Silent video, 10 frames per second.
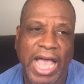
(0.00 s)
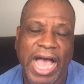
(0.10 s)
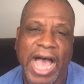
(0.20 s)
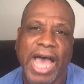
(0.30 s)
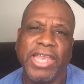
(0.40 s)

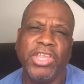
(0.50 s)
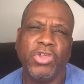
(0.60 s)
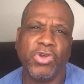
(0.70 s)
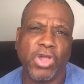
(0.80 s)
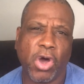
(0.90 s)
how do
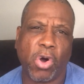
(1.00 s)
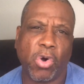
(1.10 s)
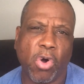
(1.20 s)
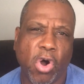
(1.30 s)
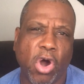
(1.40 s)
you
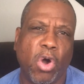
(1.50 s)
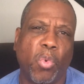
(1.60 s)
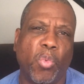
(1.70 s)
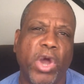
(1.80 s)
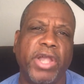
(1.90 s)
know, or
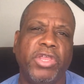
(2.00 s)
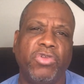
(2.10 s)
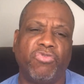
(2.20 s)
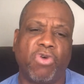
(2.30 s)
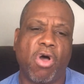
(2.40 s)
where do
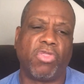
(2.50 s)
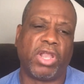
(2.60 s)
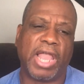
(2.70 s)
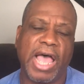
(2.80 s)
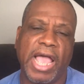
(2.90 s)
you draw the
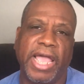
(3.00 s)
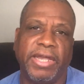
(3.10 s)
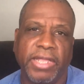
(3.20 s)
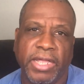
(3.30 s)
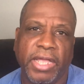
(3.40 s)
line